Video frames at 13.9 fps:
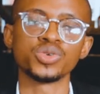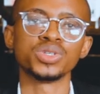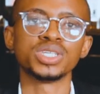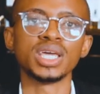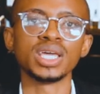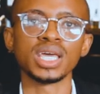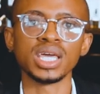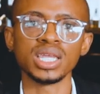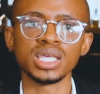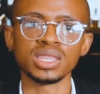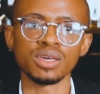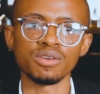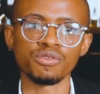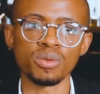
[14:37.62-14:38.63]
could take
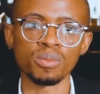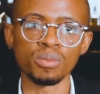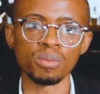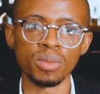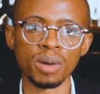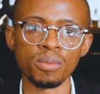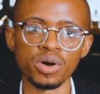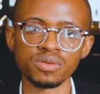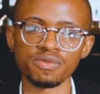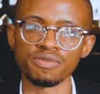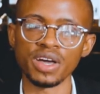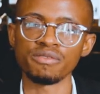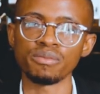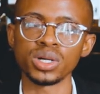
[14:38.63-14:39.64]
anything from about
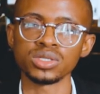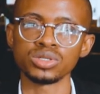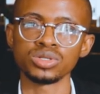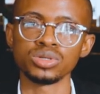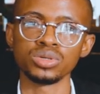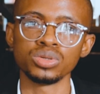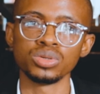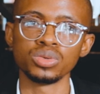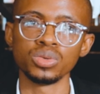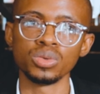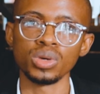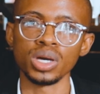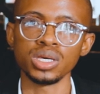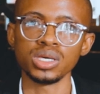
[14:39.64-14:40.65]
five months to
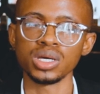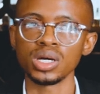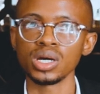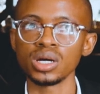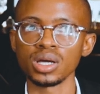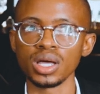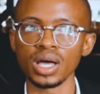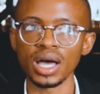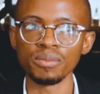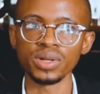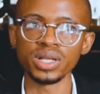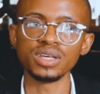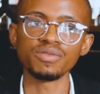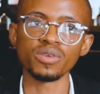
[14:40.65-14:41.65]
a year, I
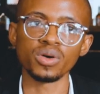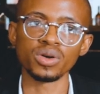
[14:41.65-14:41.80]
believe. How